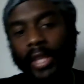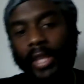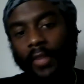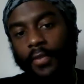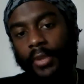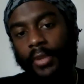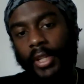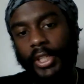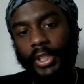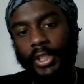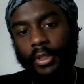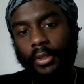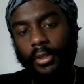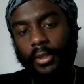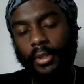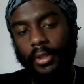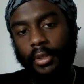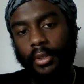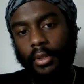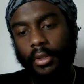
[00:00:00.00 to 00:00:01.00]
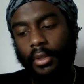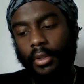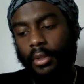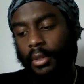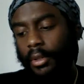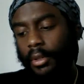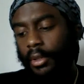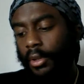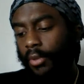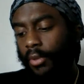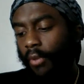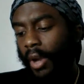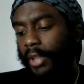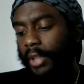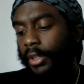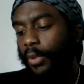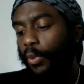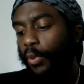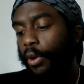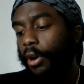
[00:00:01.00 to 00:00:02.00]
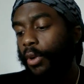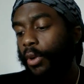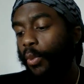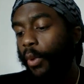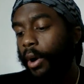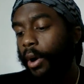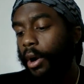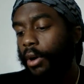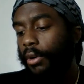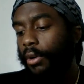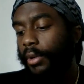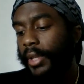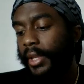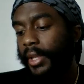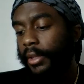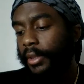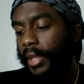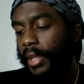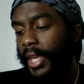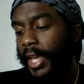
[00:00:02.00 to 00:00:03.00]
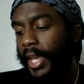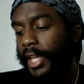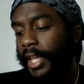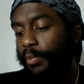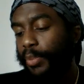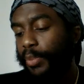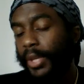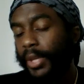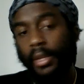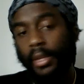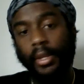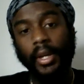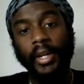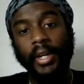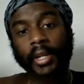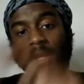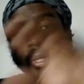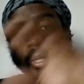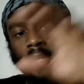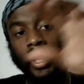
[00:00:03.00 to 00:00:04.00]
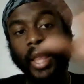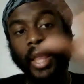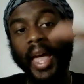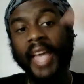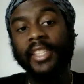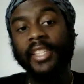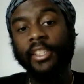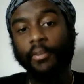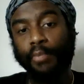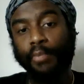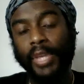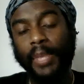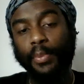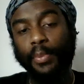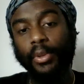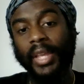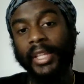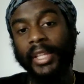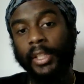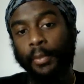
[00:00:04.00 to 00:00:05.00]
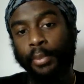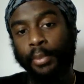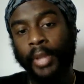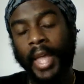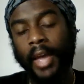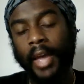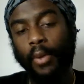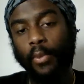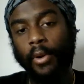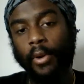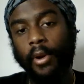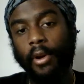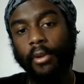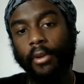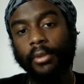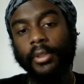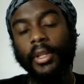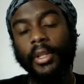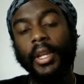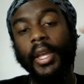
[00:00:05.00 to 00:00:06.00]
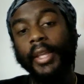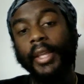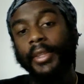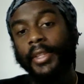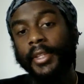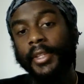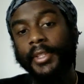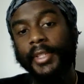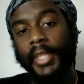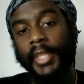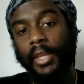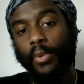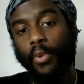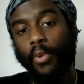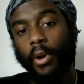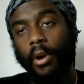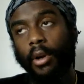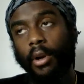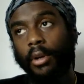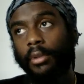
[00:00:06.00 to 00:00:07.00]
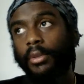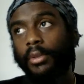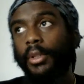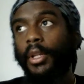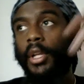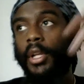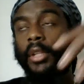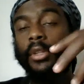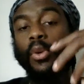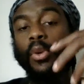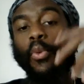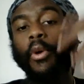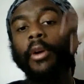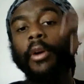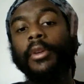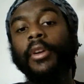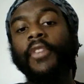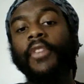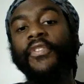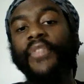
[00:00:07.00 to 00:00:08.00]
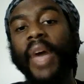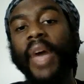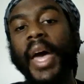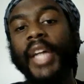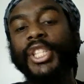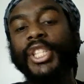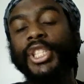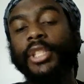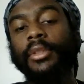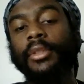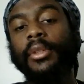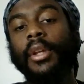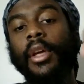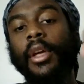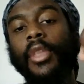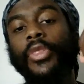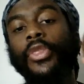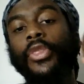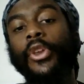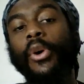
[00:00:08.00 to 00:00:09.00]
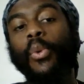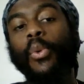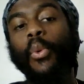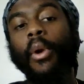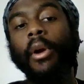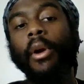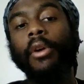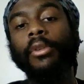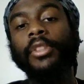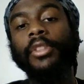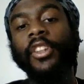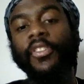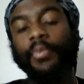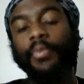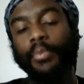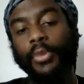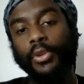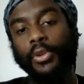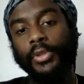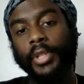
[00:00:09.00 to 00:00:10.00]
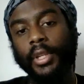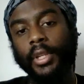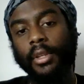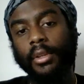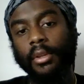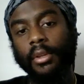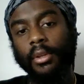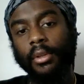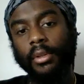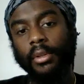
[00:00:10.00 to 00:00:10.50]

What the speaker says: definitions, right? The word world, it can be a class of people like the plant world, the sea world, the world of fashion, the world of music